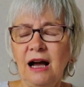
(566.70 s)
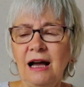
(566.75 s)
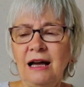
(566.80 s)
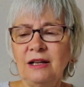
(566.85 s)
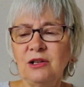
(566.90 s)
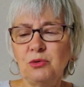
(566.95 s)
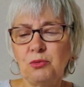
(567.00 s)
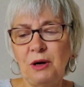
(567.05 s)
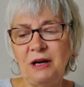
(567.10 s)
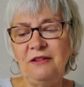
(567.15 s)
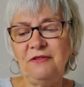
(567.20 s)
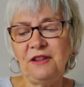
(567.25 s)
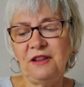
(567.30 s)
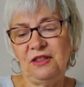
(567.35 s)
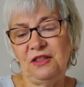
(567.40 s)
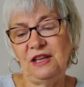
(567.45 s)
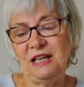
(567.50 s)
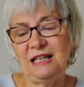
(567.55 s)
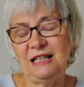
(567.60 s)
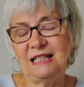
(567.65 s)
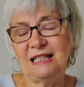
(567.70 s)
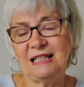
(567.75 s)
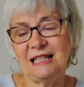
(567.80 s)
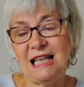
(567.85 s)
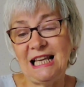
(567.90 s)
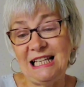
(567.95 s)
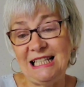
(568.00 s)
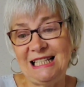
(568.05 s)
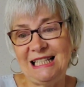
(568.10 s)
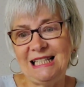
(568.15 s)
and one of the things
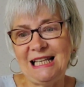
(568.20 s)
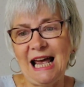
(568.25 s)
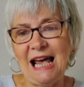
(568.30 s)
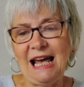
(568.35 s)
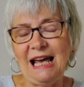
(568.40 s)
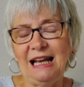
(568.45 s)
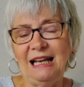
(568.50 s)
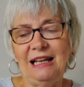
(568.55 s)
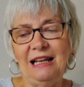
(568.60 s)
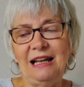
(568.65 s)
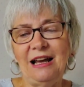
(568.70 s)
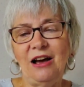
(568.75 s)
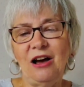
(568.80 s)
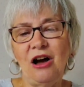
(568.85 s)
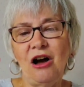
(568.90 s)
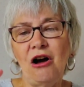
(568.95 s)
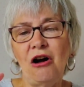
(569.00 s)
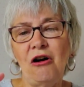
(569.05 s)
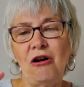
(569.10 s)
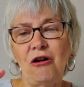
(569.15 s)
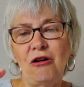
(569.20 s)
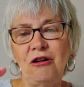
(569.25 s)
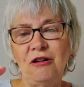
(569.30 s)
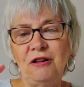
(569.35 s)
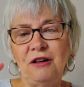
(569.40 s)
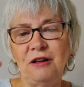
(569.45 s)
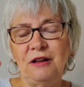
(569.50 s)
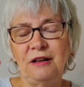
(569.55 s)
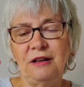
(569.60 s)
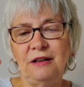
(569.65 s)
they sell are
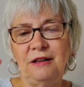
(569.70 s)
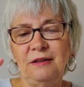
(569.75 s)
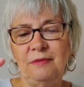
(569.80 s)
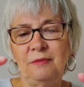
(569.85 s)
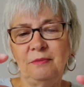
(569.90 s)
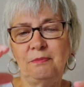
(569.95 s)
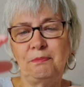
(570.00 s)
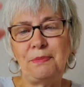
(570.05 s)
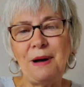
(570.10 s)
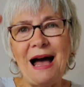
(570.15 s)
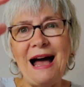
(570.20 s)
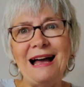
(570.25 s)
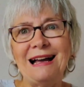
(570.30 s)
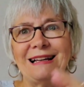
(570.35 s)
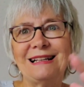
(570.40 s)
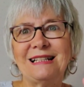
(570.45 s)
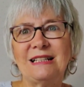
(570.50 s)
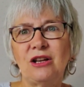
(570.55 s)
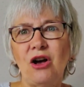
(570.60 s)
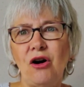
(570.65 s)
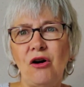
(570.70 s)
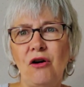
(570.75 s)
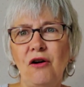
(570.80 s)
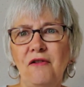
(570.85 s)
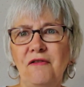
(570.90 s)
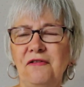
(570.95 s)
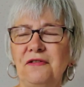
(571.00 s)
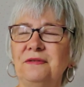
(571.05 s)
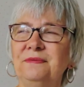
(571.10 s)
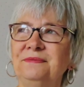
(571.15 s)
bags
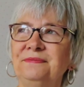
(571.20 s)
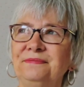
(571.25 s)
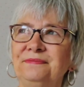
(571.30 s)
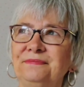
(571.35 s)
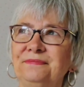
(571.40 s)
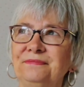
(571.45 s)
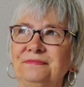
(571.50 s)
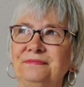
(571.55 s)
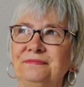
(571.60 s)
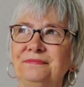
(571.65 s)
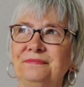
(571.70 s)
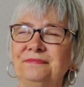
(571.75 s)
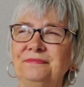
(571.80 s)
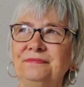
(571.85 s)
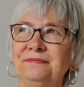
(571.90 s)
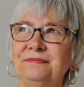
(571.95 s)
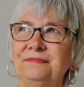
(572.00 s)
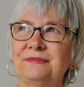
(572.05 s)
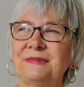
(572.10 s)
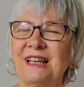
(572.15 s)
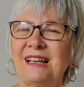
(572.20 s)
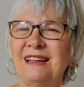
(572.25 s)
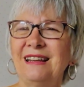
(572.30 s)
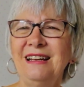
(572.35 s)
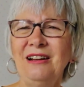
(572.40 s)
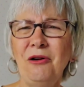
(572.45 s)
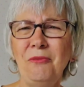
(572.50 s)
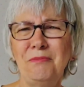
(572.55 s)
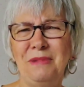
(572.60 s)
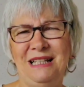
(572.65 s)
of,
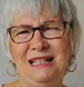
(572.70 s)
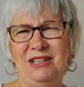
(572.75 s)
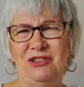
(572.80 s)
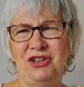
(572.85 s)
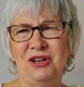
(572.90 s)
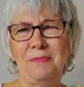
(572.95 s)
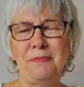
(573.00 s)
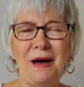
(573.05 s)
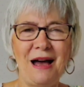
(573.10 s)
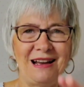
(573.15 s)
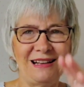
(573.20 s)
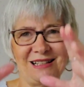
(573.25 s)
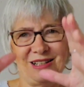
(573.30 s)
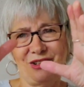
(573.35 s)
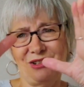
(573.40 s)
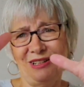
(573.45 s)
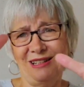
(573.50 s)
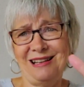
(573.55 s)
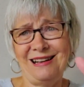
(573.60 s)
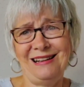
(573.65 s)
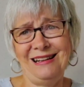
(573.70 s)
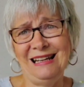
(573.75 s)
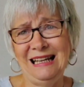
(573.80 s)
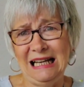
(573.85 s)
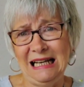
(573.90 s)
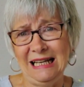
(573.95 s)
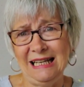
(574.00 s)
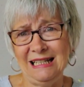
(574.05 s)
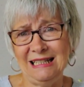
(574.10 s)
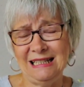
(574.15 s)
they're not mystery bags because they didn't
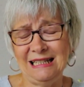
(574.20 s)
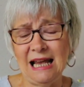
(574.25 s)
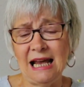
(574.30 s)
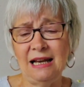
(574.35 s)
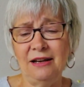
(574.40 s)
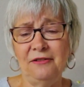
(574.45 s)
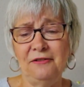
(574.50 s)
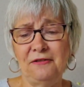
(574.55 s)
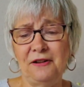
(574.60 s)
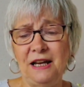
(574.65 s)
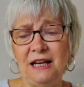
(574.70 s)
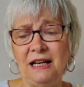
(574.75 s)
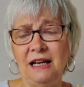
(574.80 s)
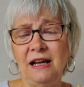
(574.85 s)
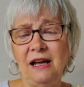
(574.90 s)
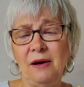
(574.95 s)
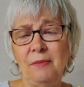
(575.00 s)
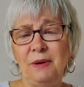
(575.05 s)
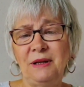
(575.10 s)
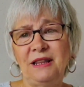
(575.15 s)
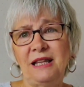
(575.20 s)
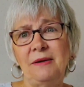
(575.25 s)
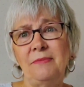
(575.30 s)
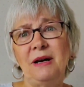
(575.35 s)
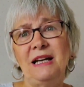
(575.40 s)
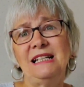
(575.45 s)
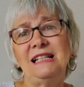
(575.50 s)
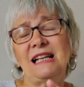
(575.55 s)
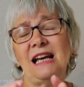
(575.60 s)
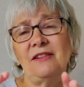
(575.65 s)
clear cellophane, but they
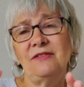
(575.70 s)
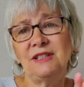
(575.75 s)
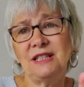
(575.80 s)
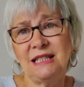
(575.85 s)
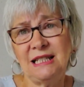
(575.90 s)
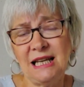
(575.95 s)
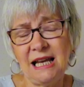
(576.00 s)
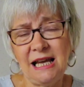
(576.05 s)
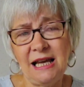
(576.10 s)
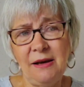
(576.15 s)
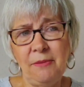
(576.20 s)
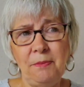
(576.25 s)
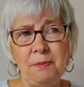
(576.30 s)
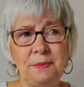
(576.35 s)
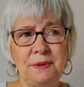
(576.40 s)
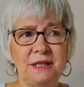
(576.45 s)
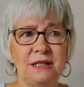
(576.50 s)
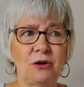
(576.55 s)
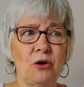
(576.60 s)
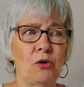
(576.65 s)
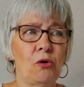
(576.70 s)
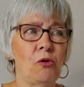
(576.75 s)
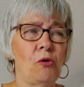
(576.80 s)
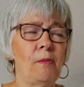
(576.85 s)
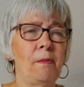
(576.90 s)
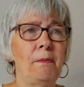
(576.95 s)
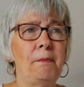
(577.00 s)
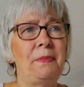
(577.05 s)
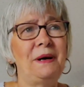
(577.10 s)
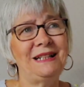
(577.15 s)
might have zips
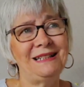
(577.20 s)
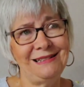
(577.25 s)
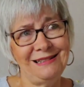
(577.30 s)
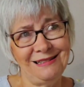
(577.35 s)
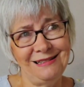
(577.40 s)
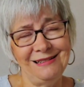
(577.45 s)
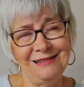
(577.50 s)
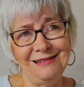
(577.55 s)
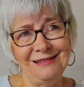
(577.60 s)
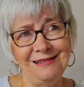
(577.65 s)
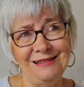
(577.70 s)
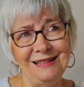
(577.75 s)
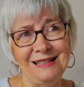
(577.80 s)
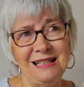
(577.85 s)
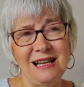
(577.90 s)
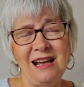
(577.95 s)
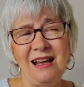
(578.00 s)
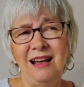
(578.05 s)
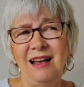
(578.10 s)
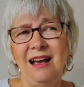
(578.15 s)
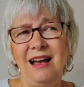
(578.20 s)
or buttons,